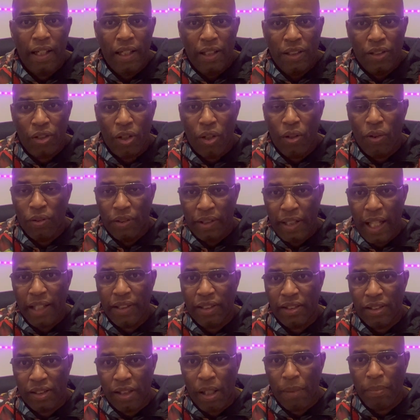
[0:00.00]
So that's
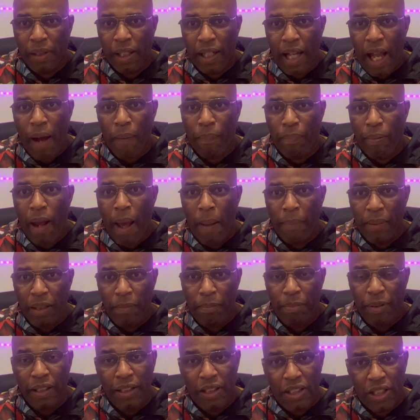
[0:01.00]
something I'll probably
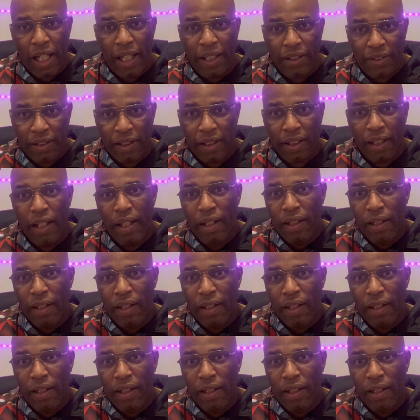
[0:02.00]
be chasing.